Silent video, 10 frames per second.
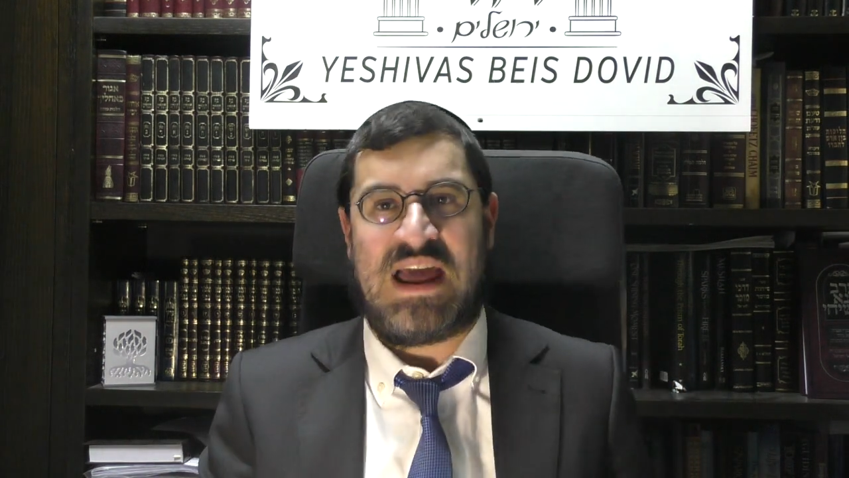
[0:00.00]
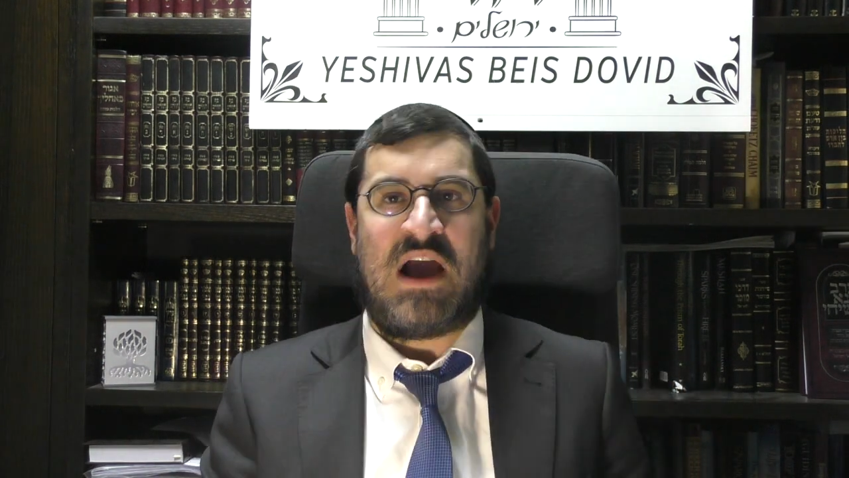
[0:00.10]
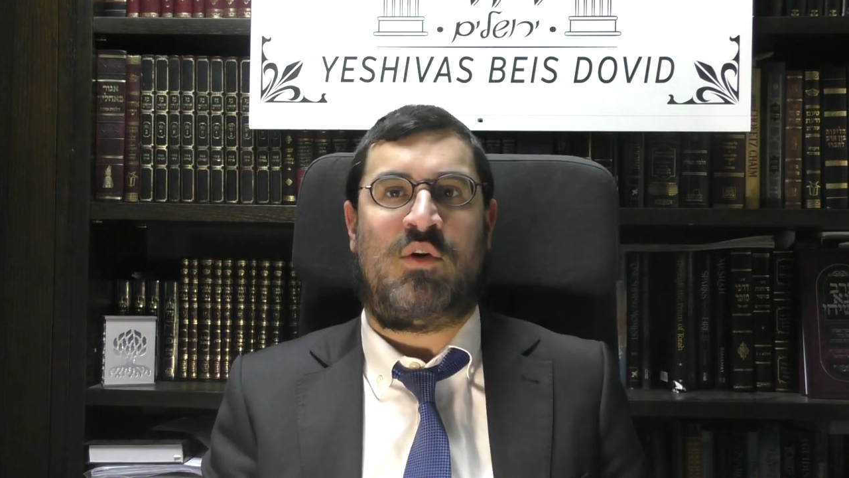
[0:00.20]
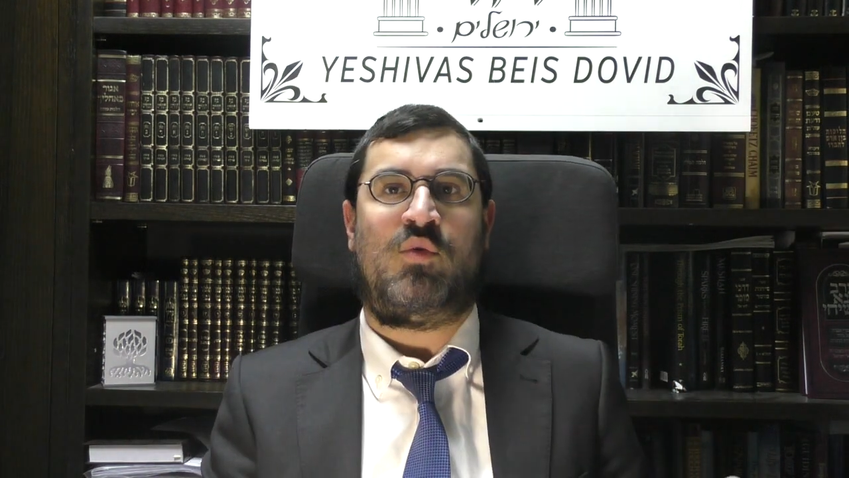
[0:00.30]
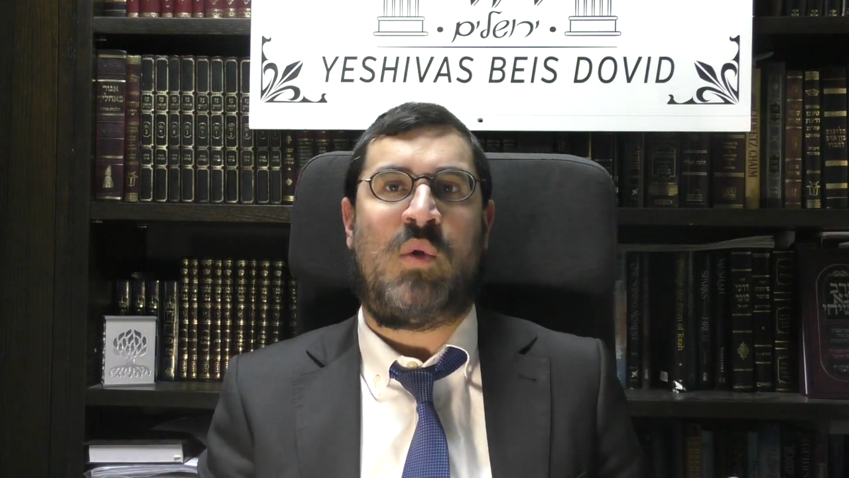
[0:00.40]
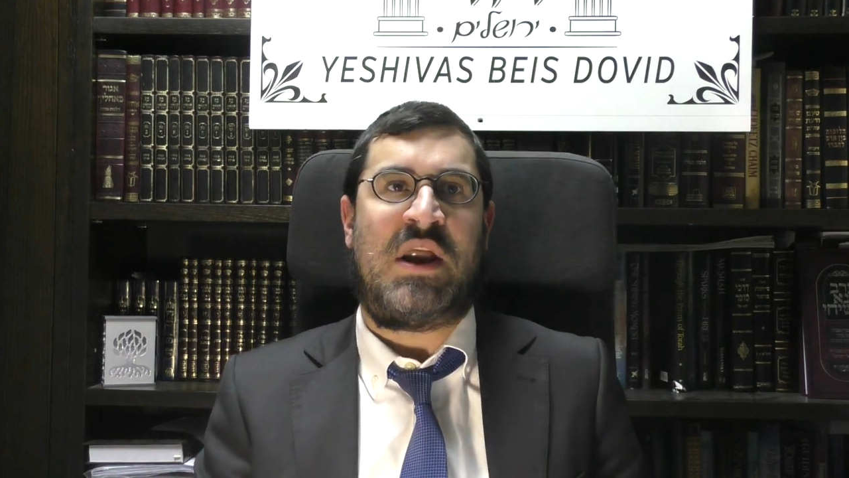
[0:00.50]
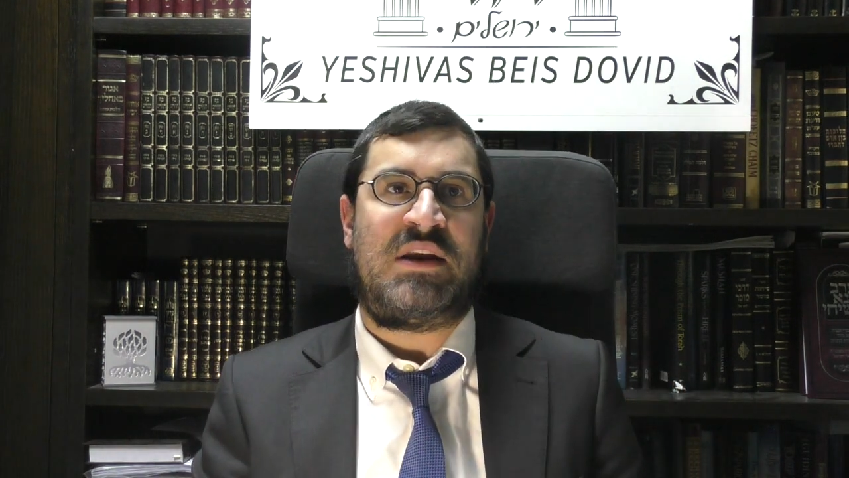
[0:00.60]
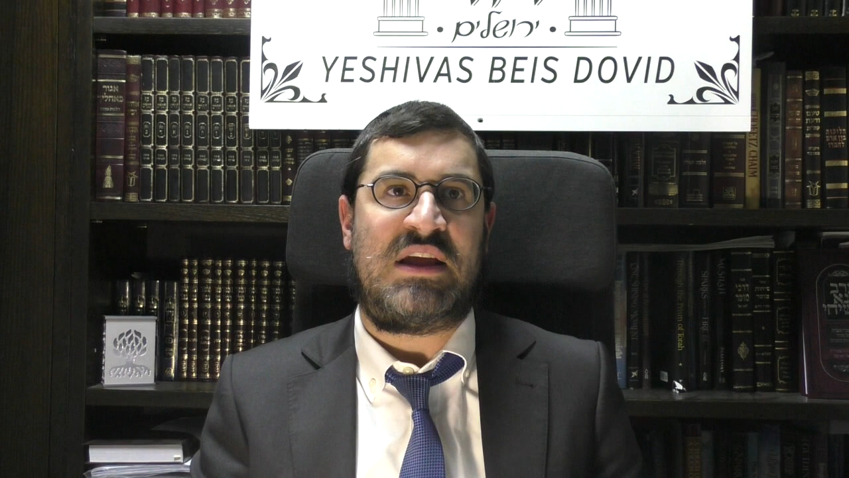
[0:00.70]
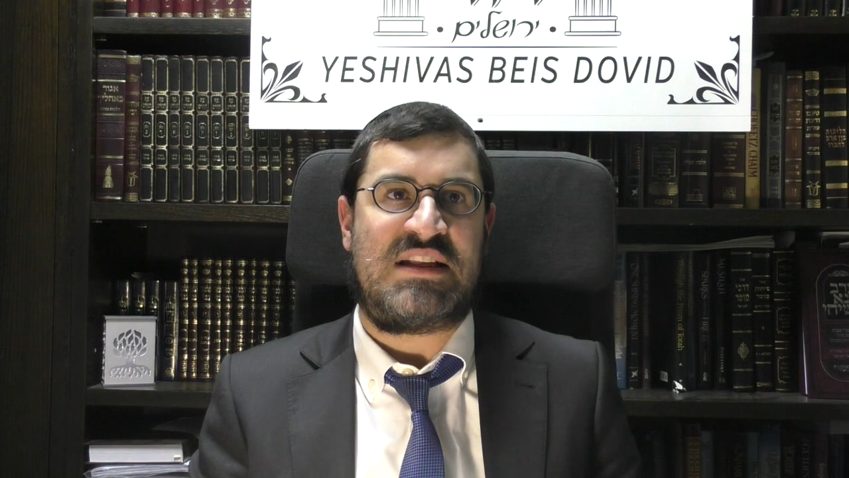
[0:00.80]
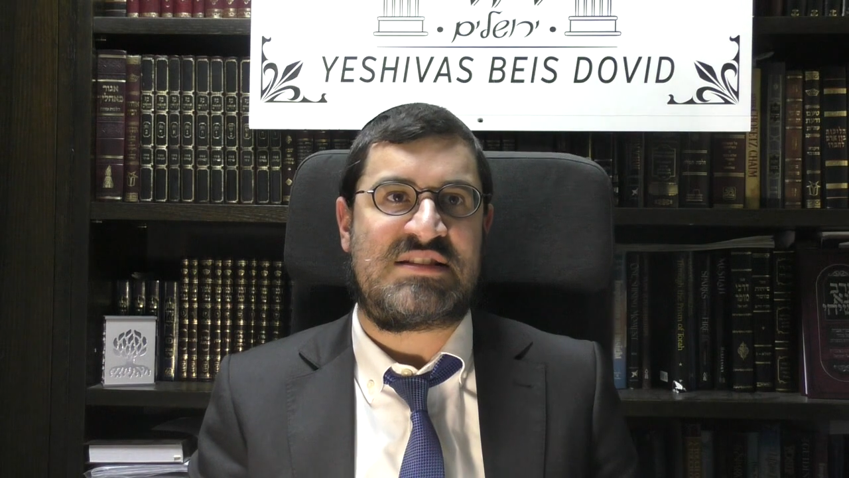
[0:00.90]
now,
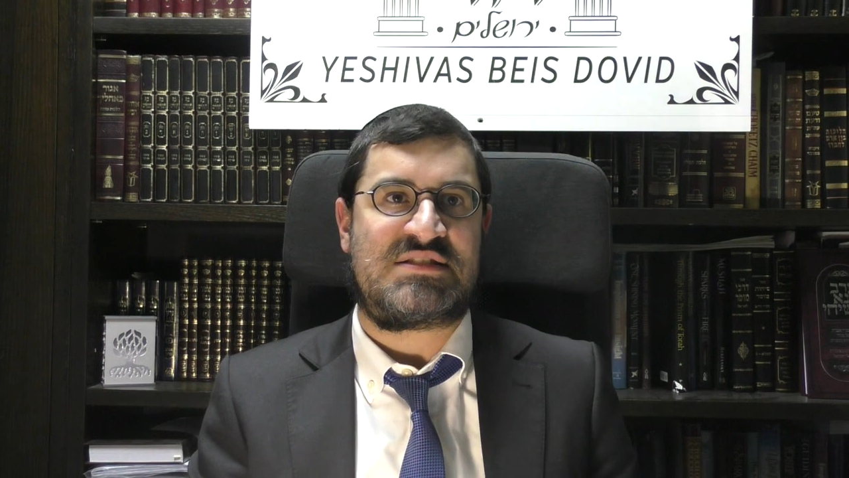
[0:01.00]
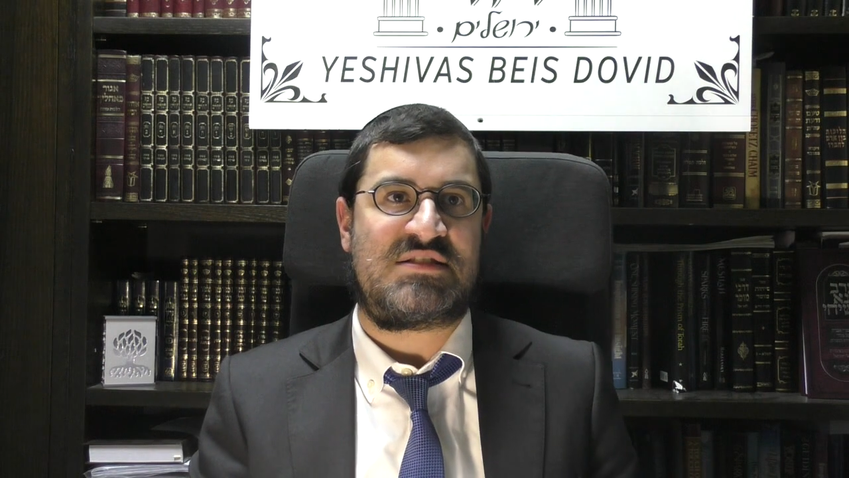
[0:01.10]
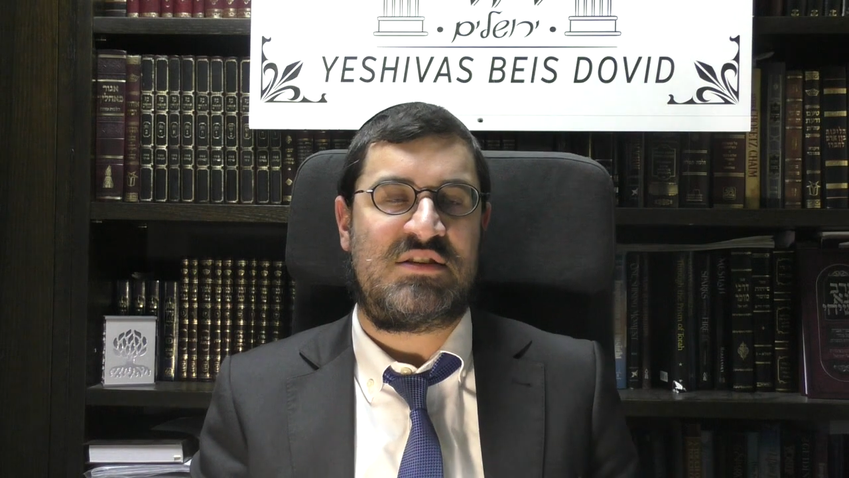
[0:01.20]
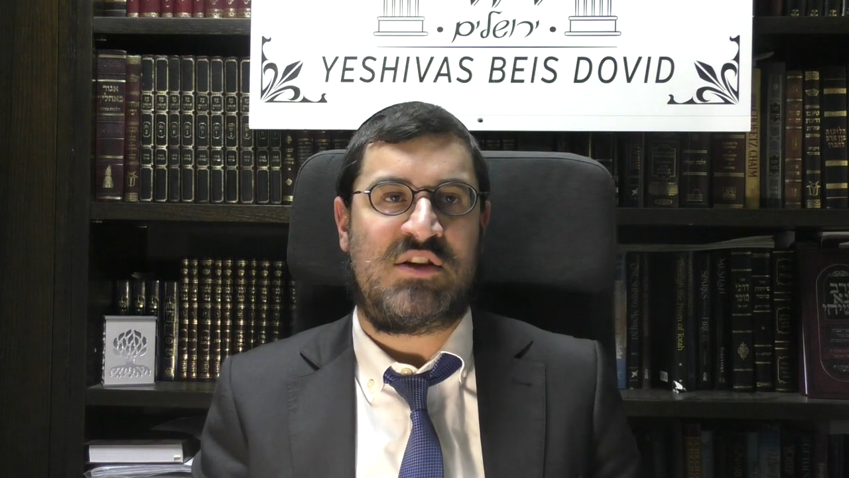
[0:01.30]
when it's,